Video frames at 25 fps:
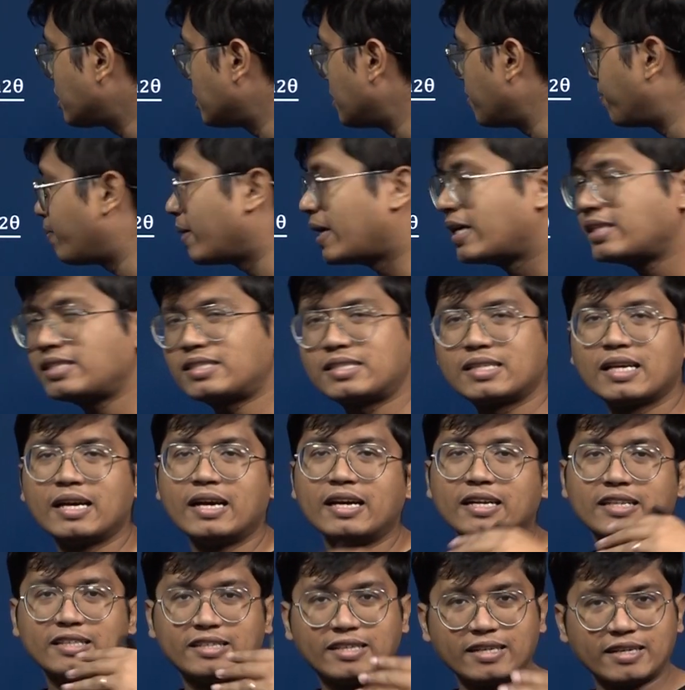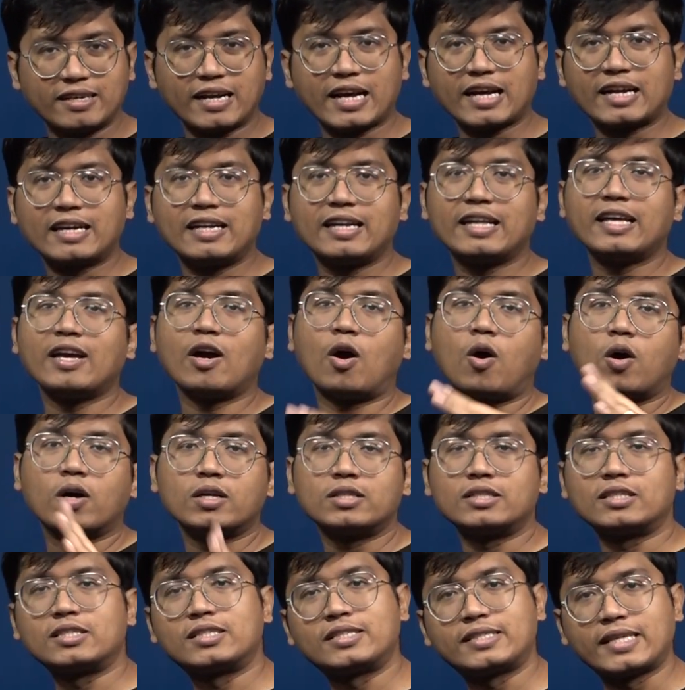depends directly
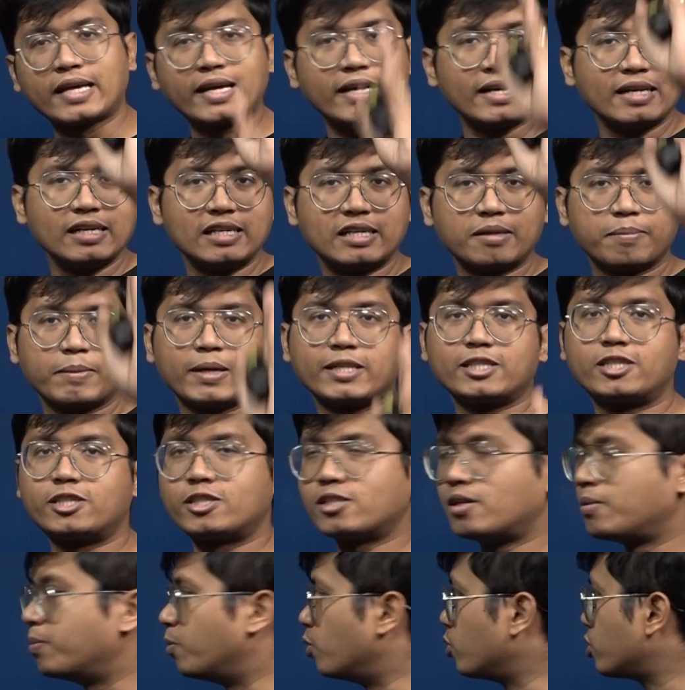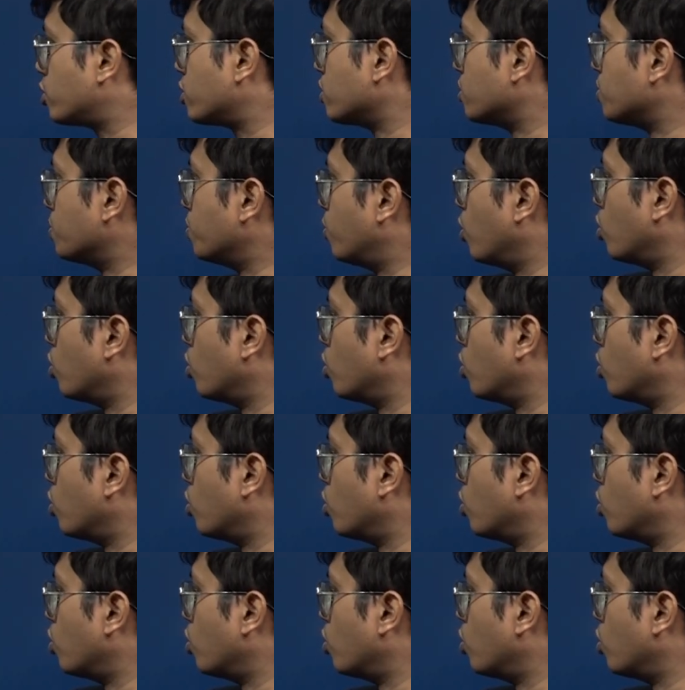on the single dimensional motion.